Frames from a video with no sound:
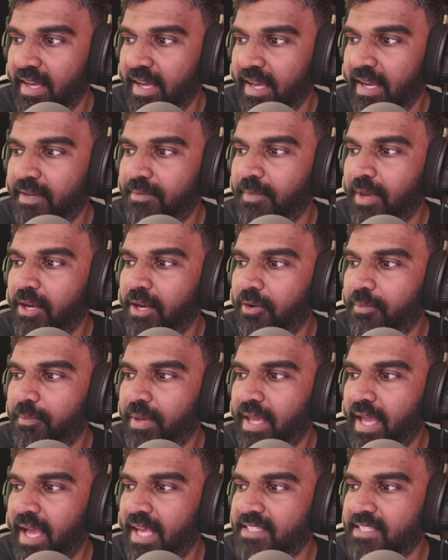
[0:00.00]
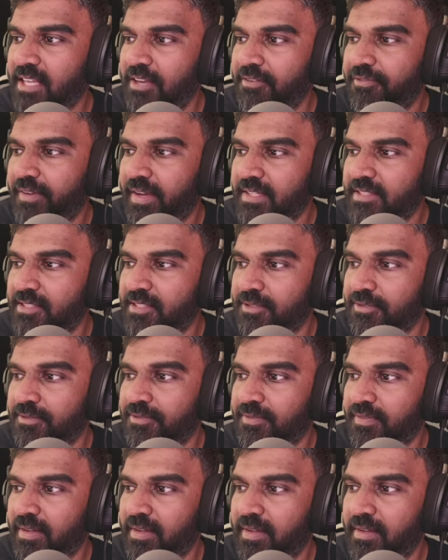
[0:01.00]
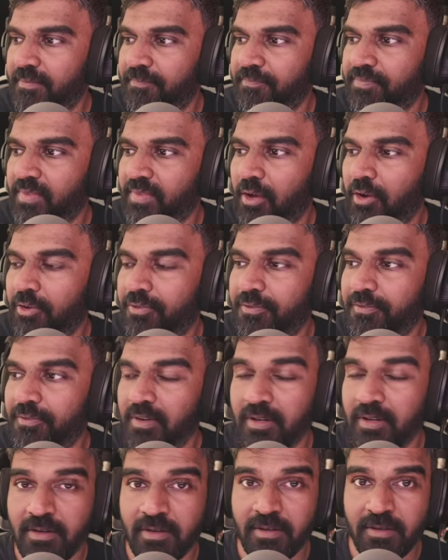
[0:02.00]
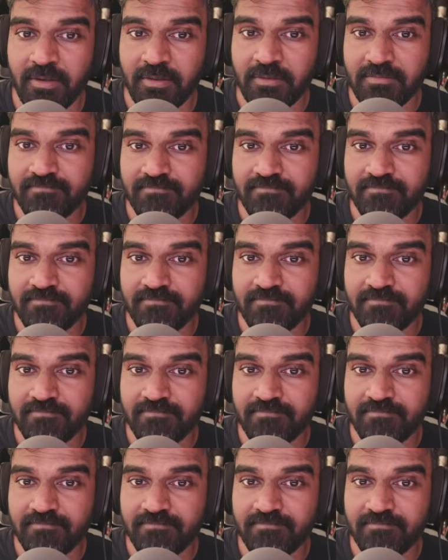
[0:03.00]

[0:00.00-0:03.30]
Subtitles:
it may not be as effective of